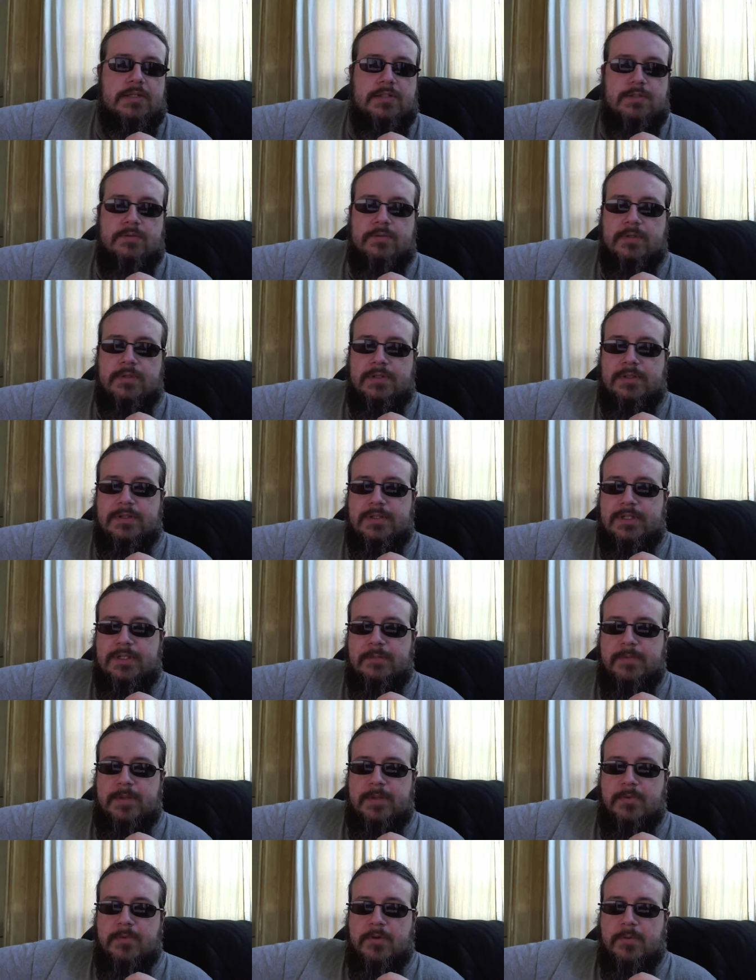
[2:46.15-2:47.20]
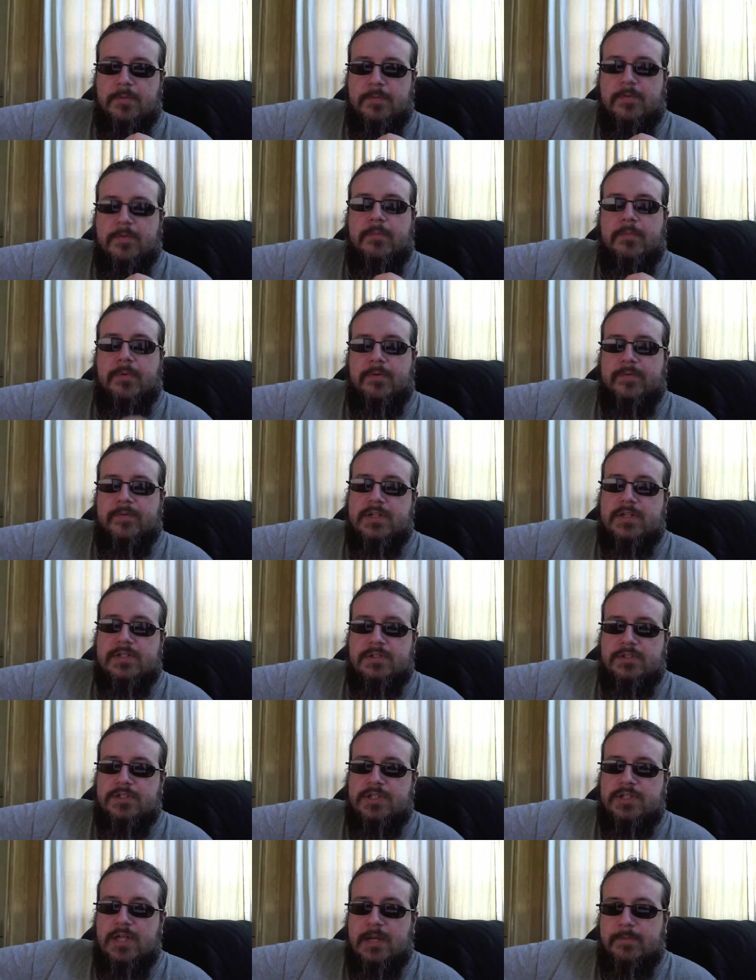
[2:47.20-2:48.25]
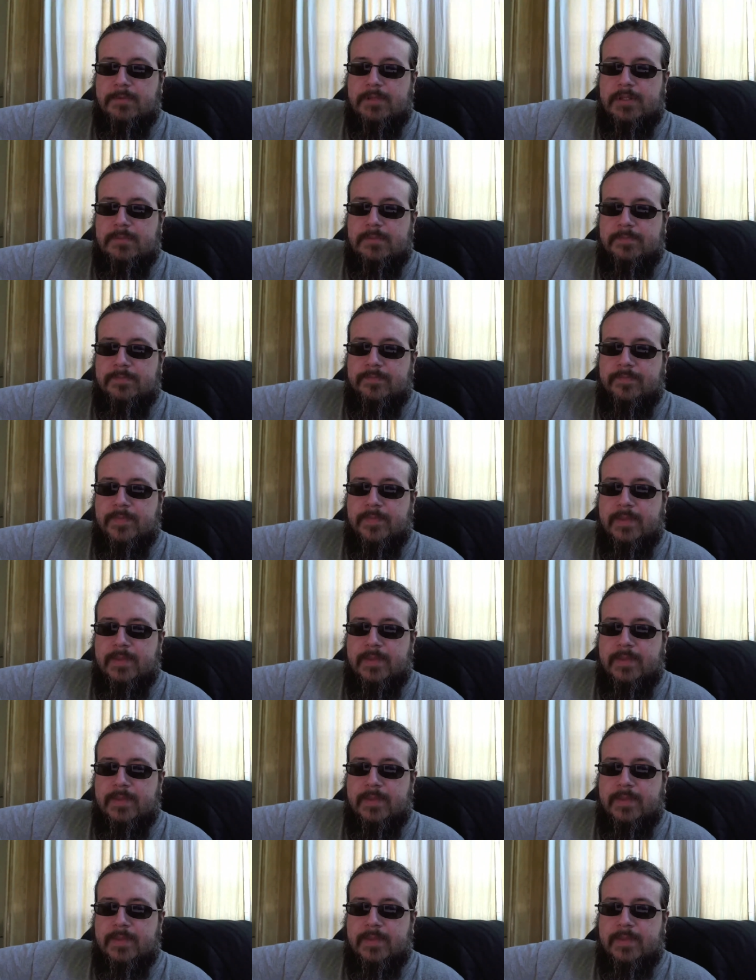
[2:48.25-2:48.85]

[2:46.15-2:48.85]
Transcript: do a little bit more of a professional job with them.